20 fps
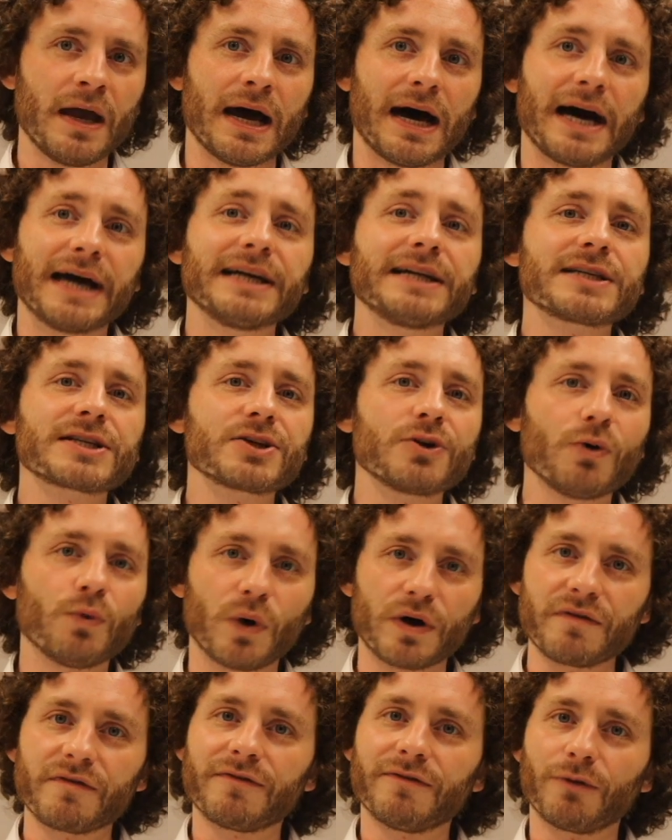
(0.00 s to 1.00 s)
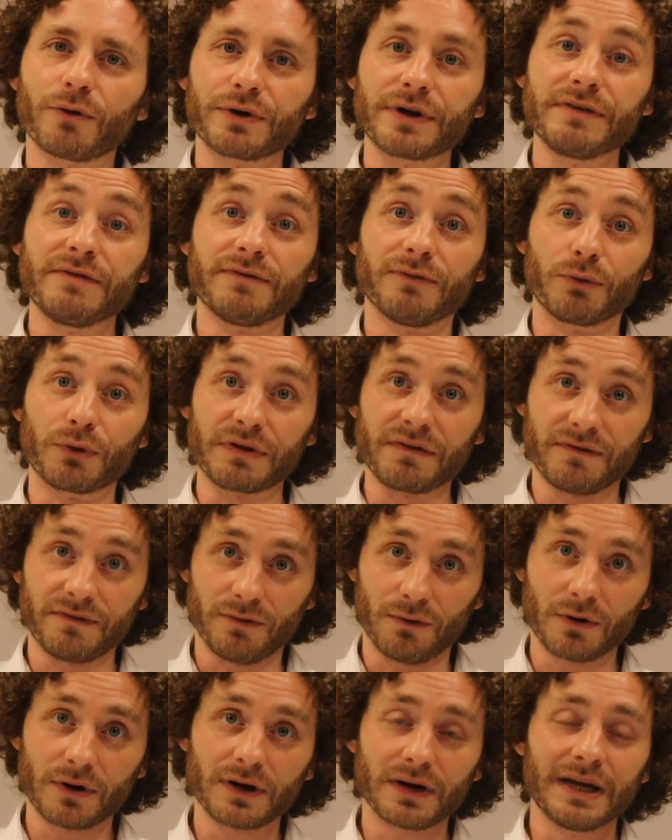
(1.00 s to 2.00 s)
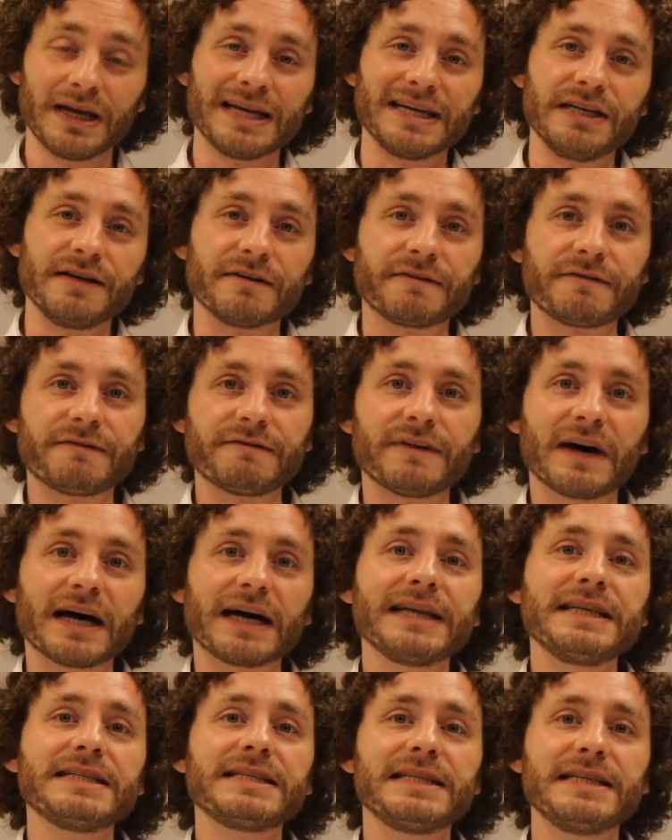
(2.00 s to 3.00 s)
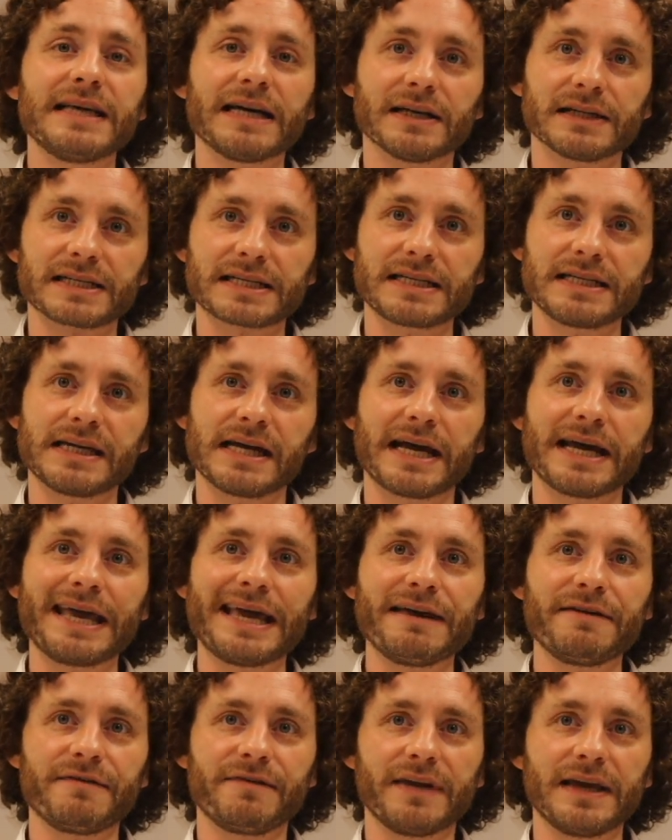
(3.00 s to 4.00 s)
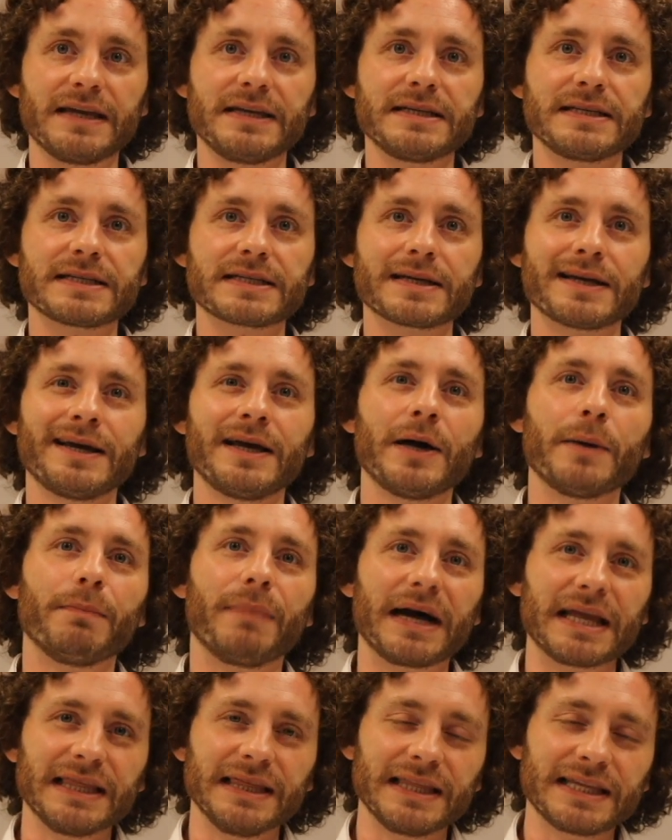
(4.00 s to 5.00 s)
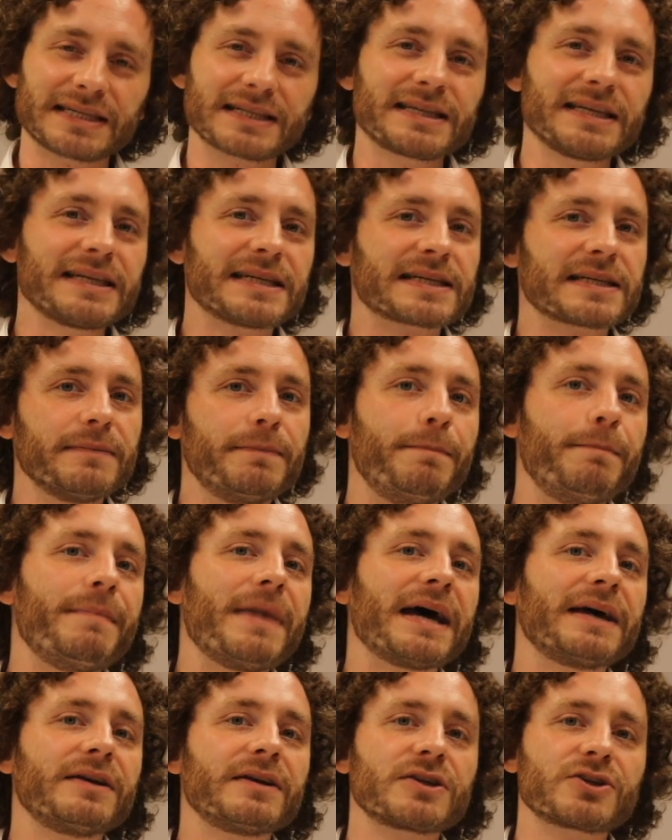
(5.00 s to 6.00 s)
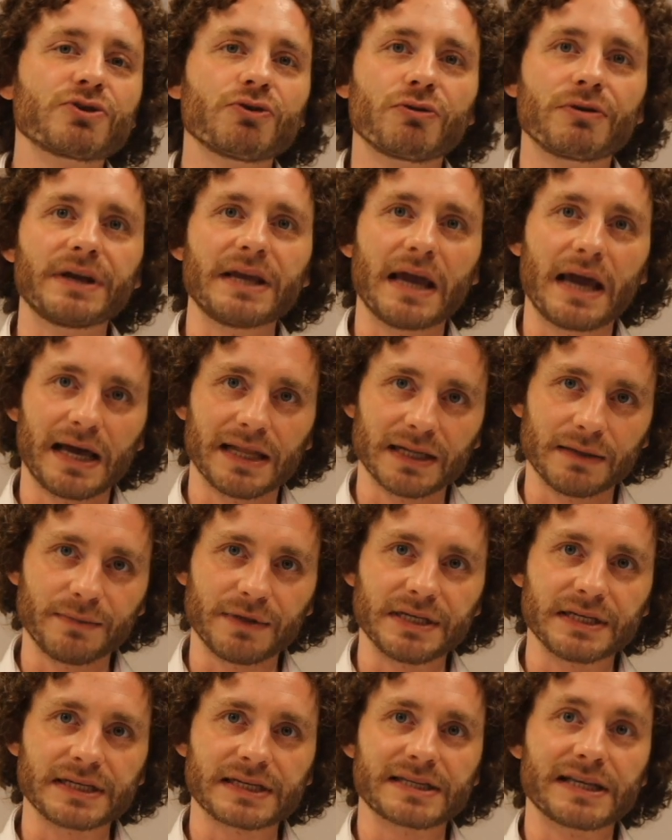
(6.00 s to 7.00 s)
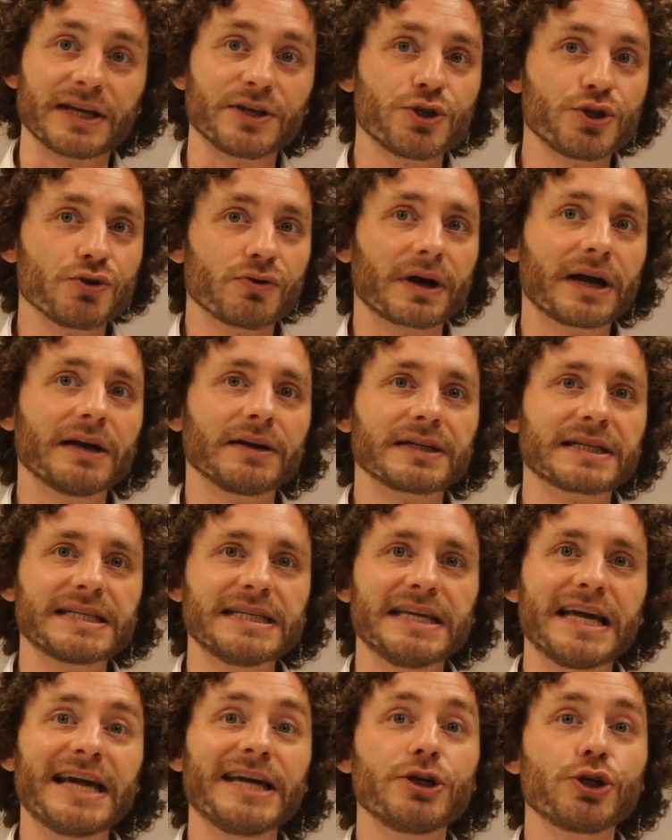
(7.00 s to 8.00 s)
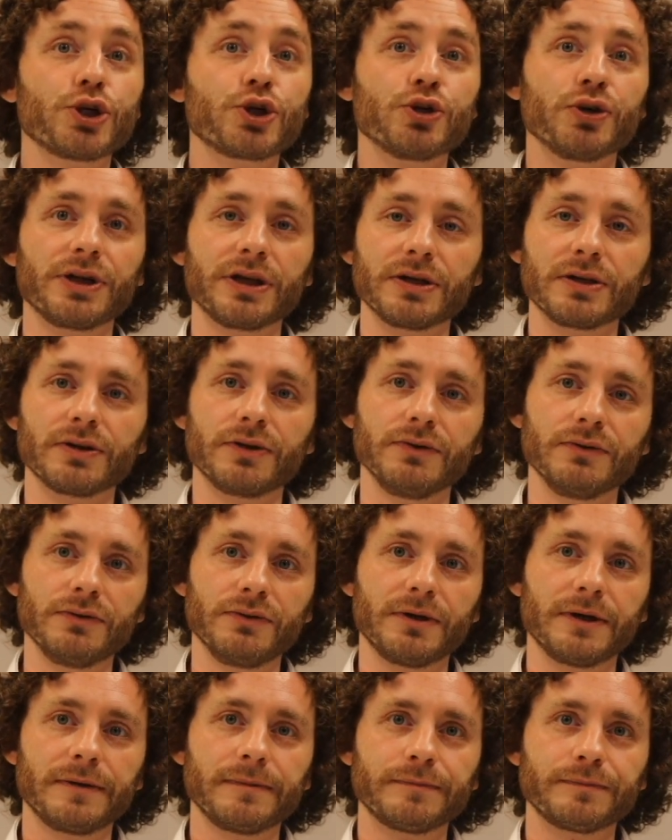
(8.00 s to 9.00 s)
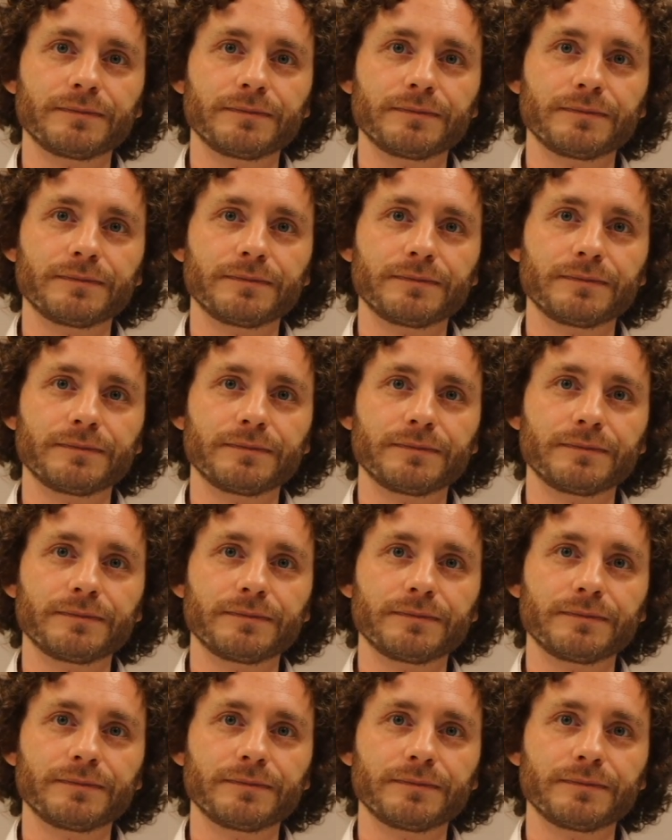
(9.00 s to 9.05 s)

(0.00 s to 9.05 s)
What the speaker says: ISO 14044 defines the LCIA phase by listing some mandatory elements that your LCA should include.